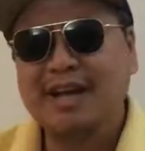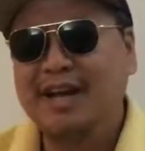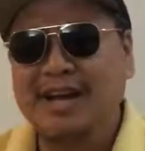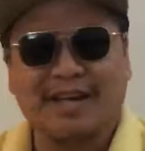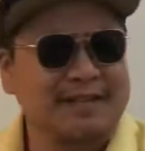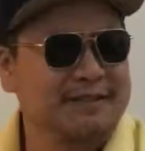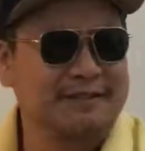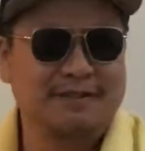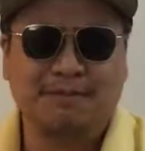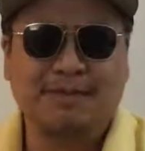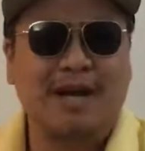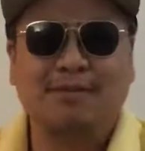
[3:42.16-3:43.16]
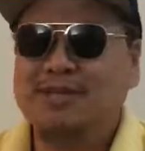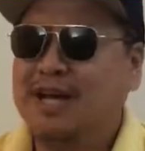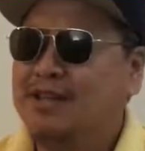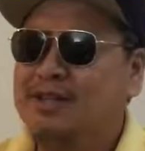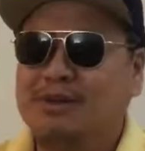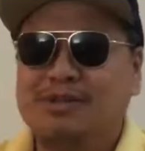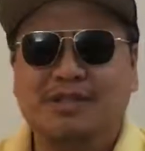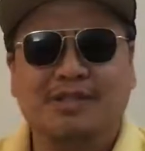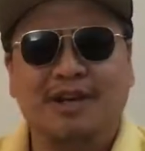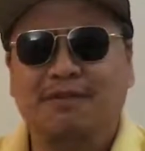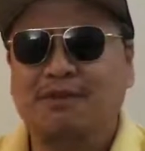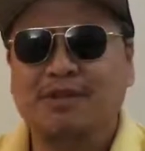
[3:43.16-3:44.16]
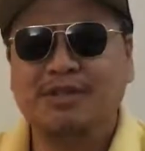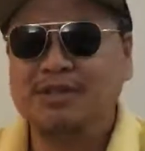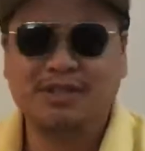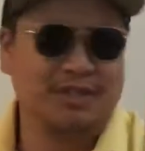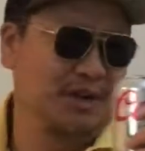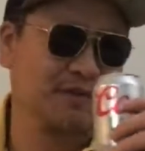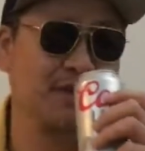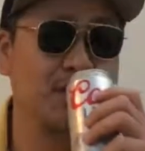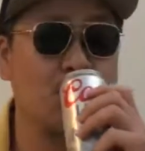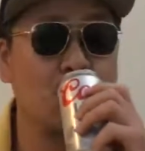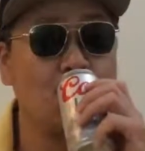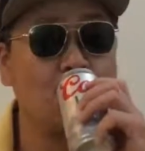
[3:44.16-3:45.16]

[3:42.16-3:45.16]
Hey, sometimes you gotta toast yourself when you deserve it.